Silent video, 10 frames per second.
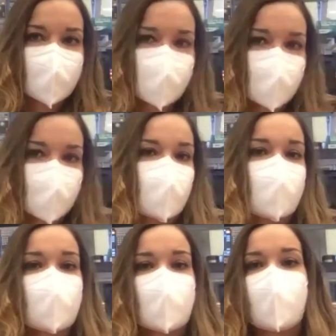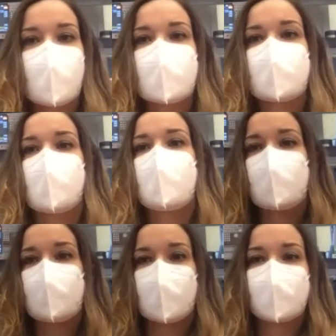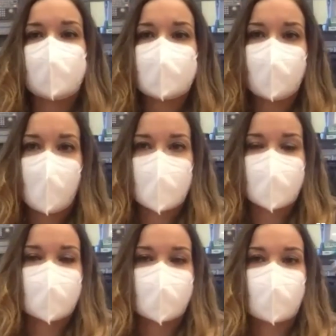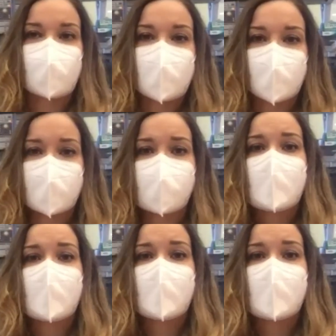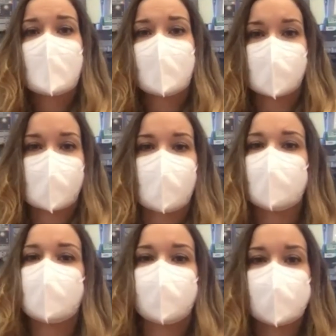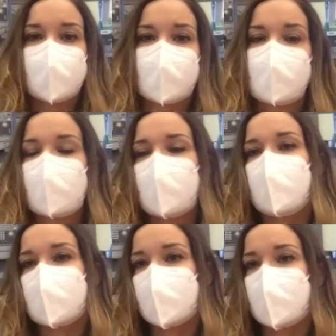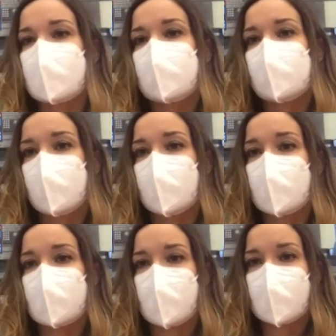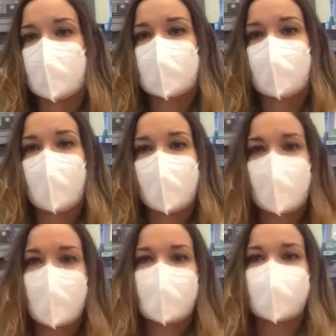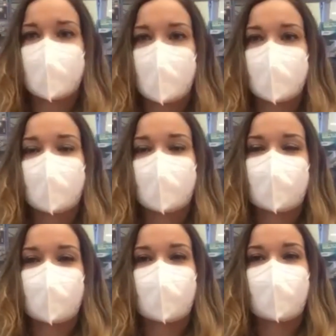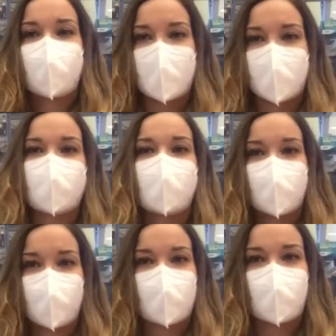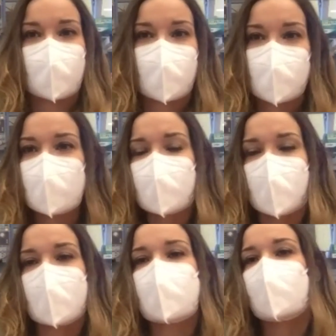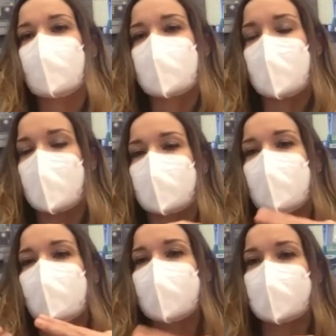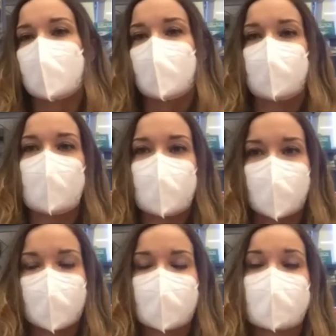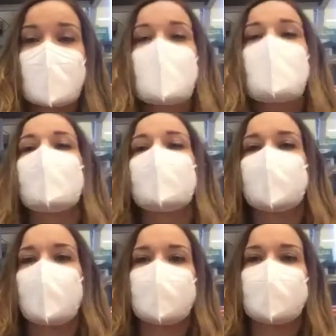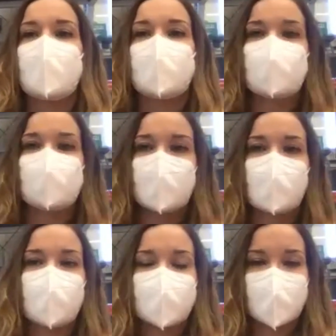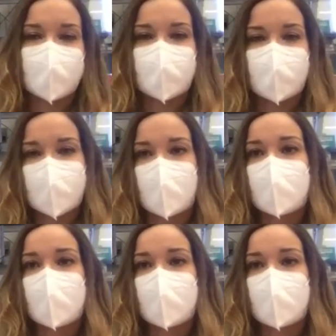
secure because each of these devices is unique in physical properties. So, it's very hard then to crack a quantum computer because there are some physical properties that are unique for that system.